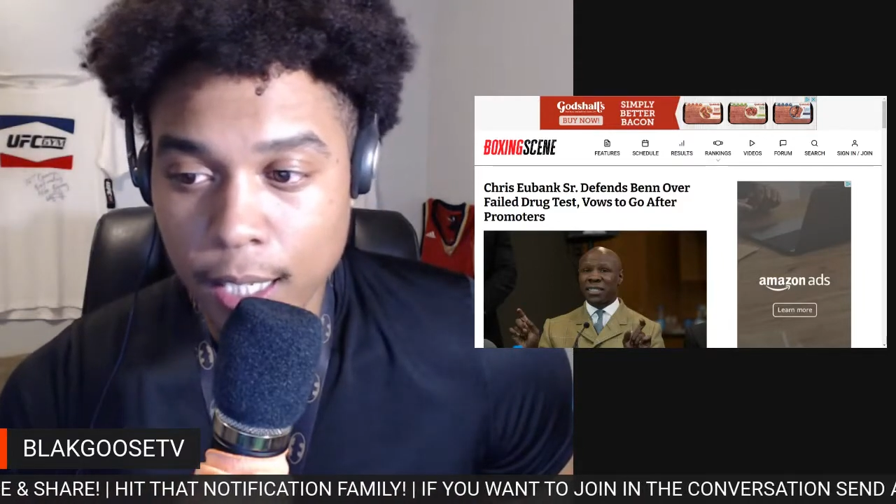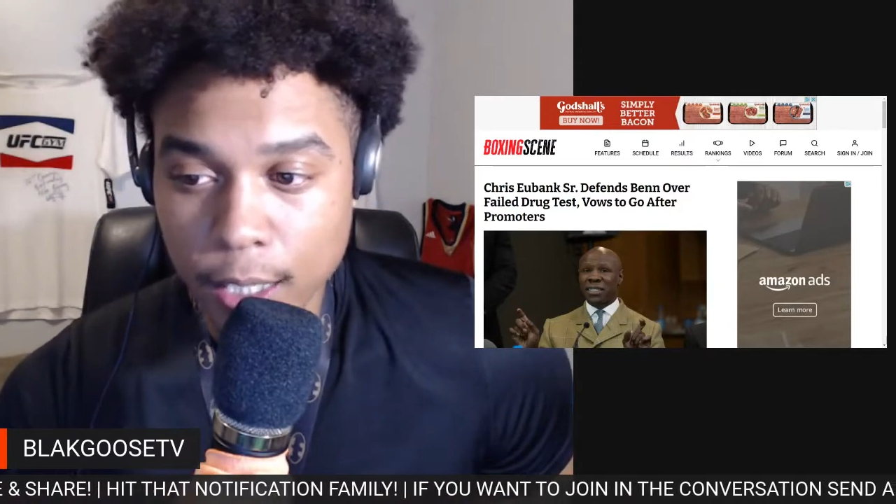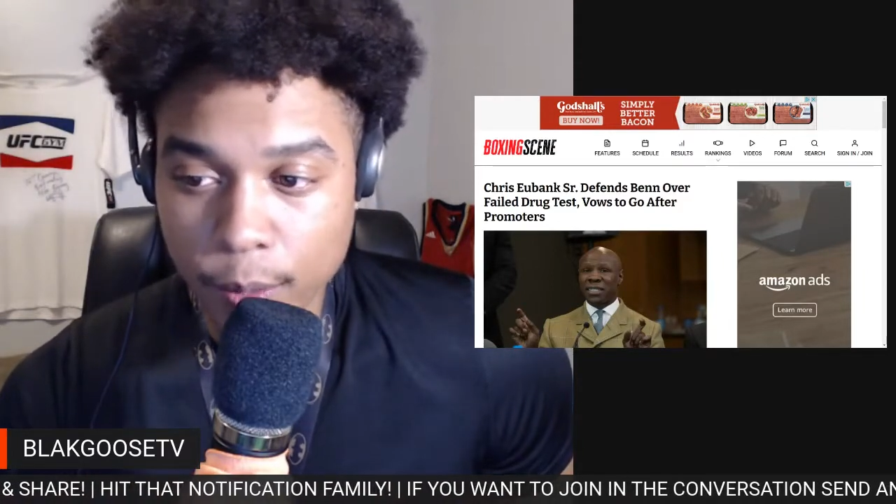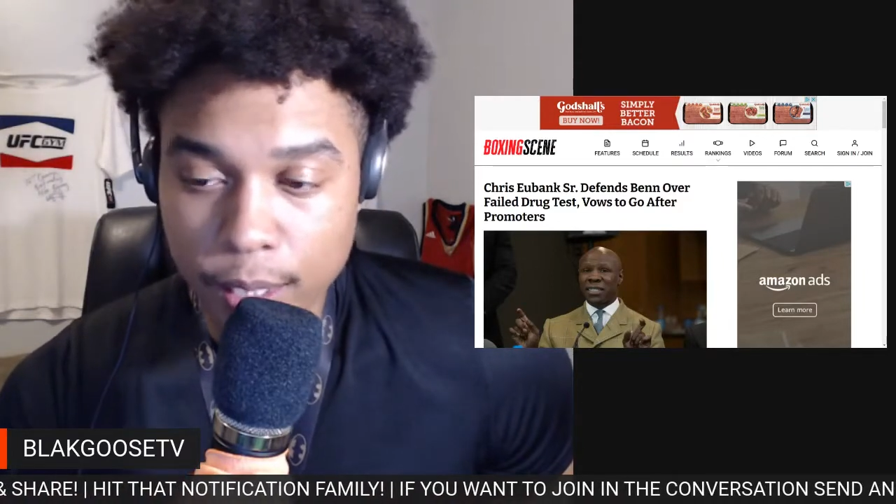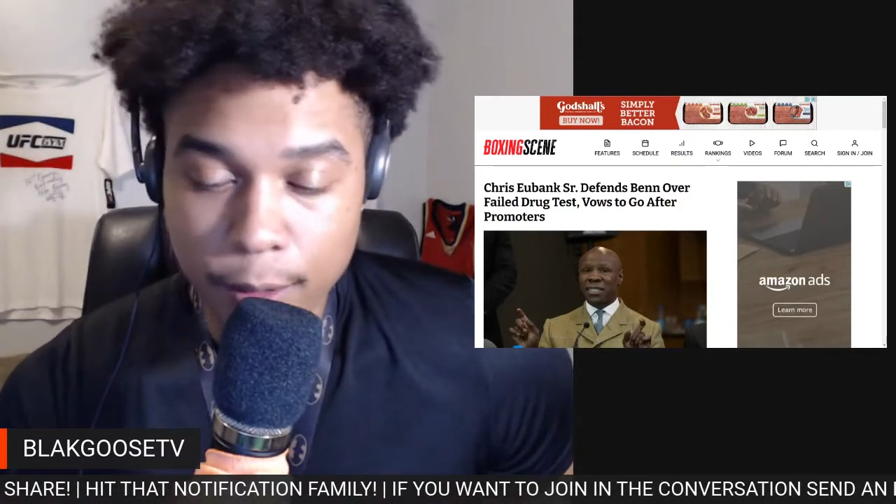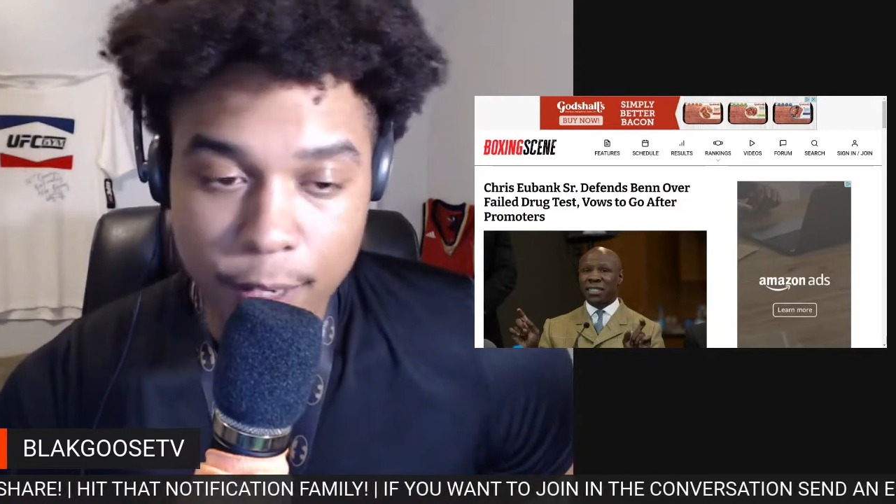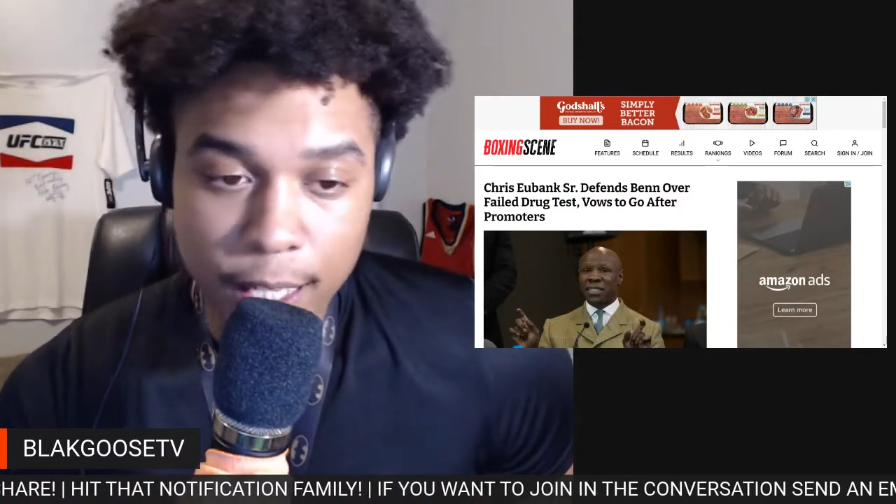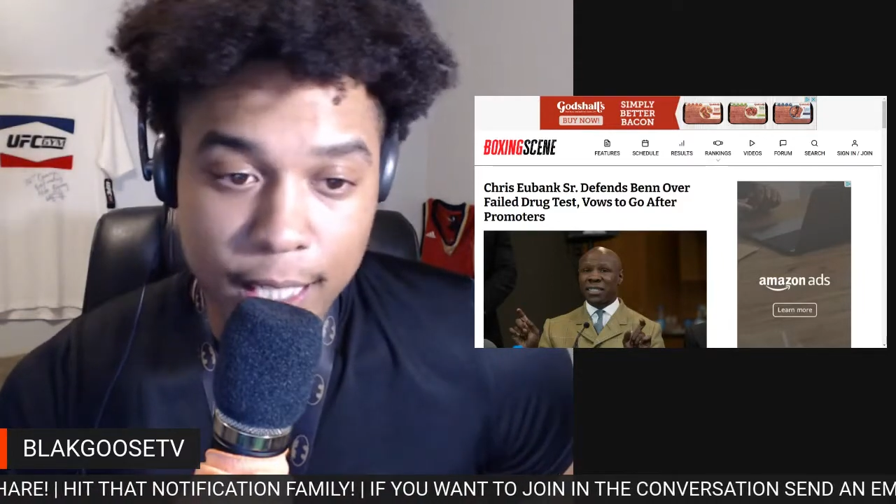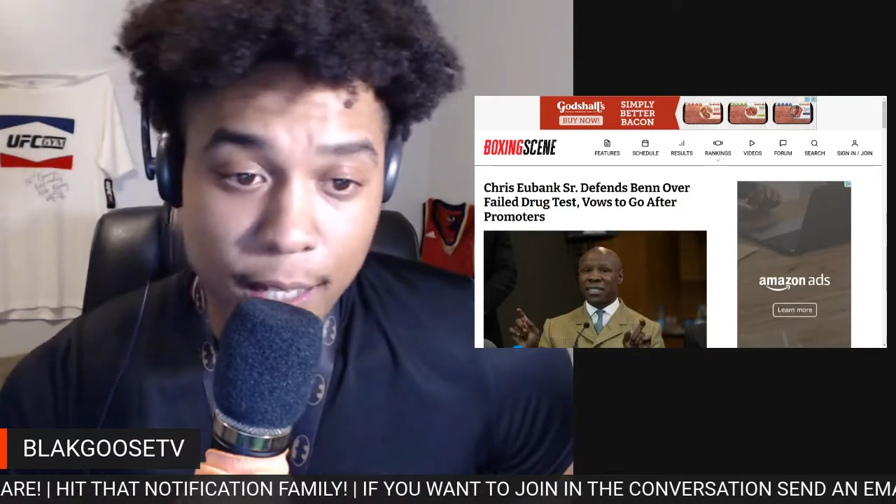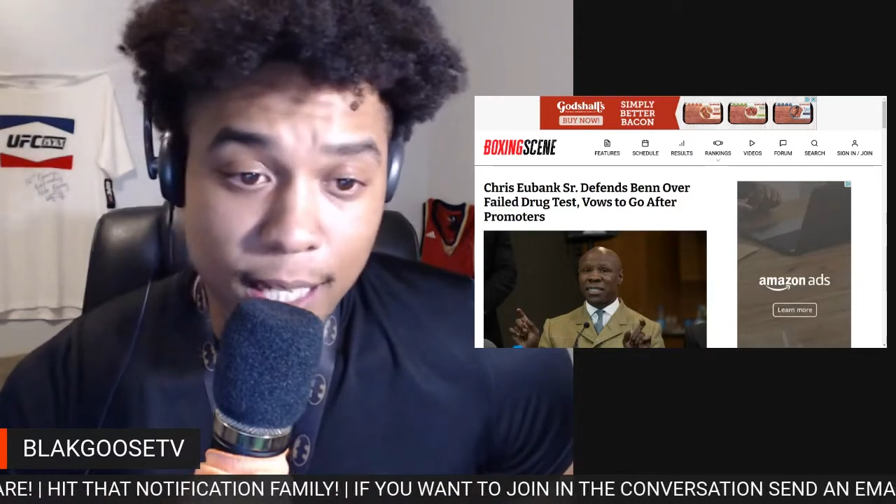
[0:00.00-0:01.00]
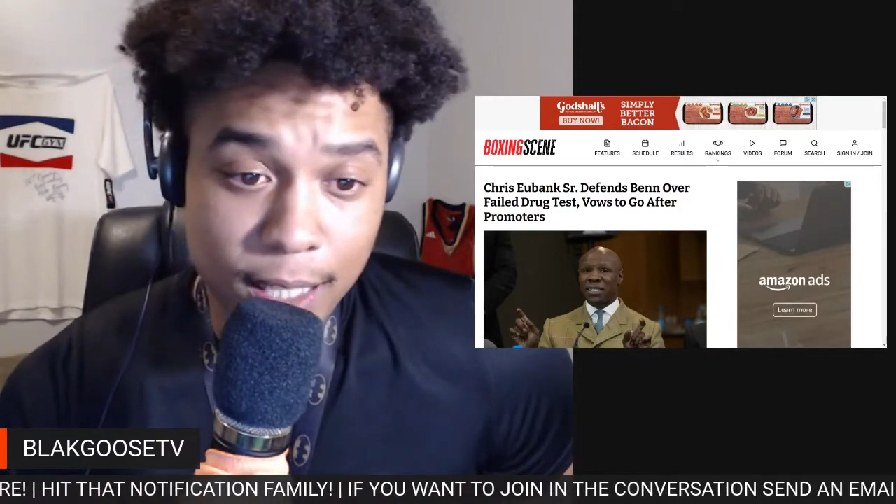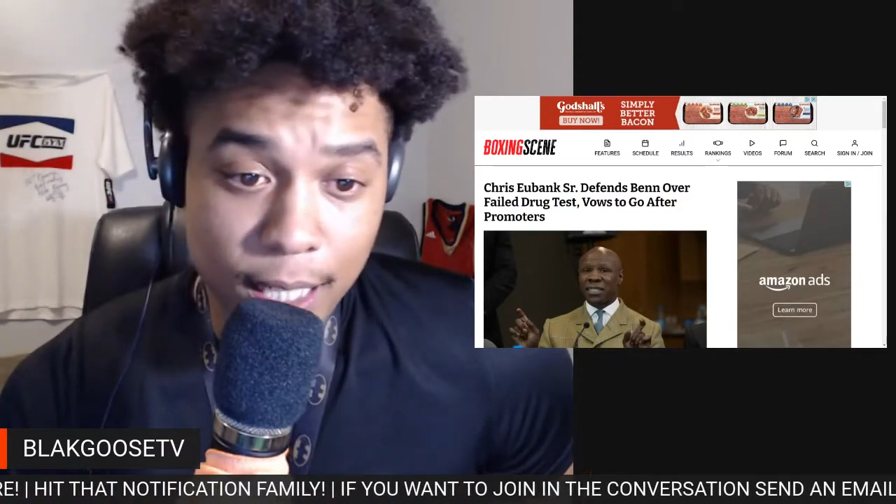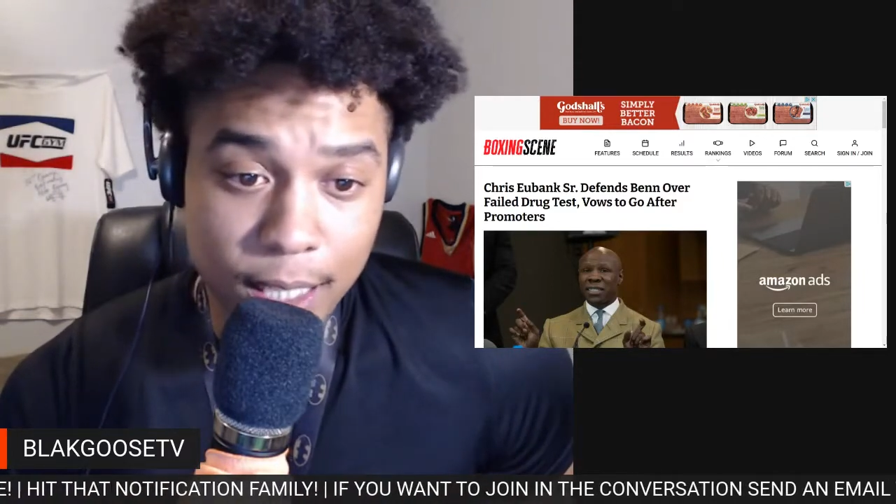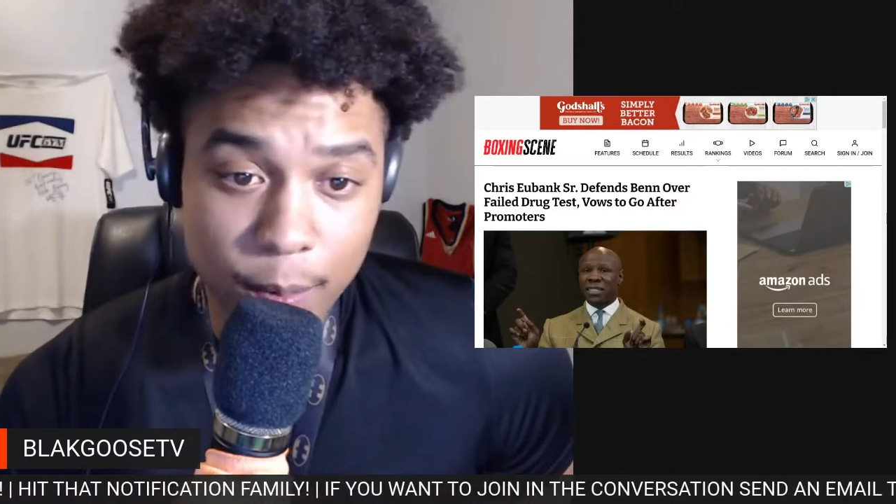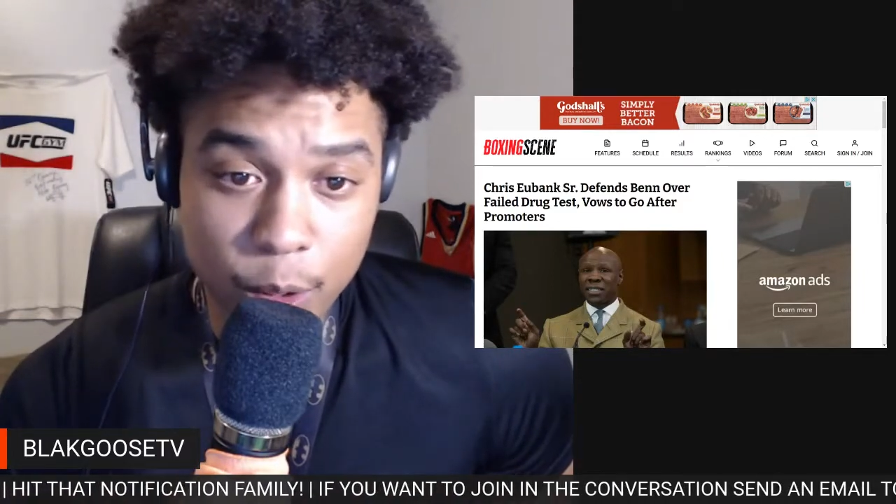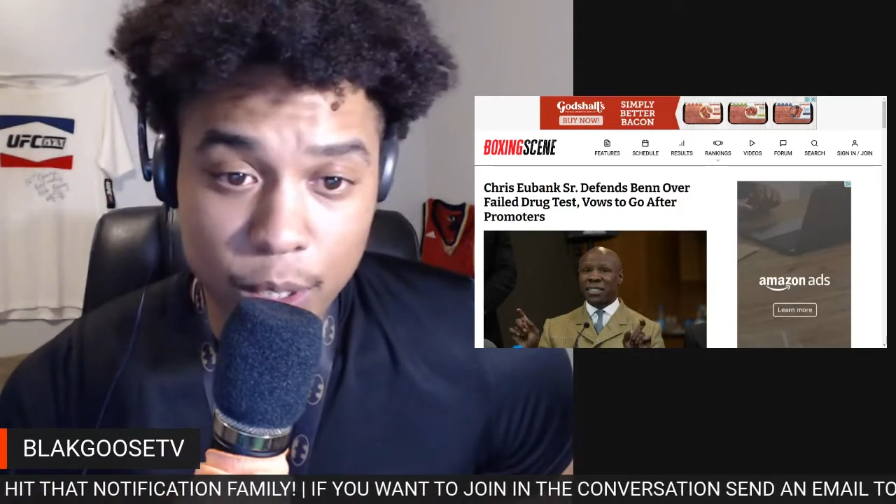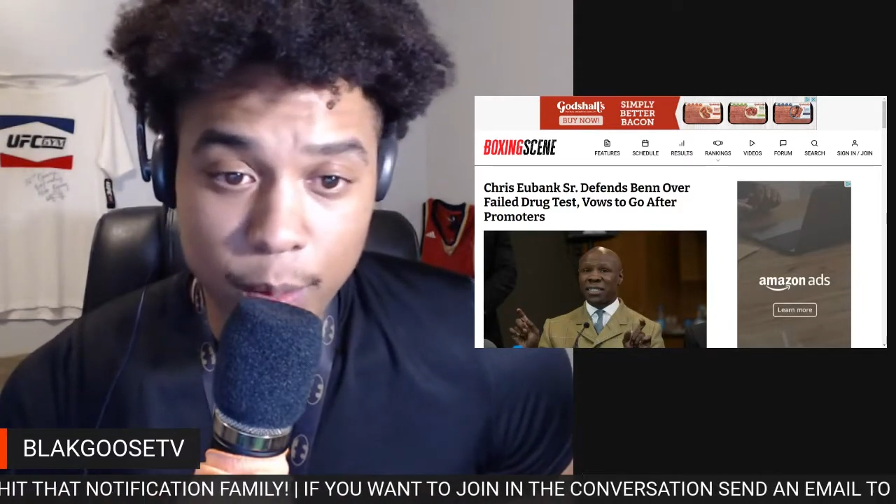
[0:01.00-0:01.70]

you end up finding out that's not something you should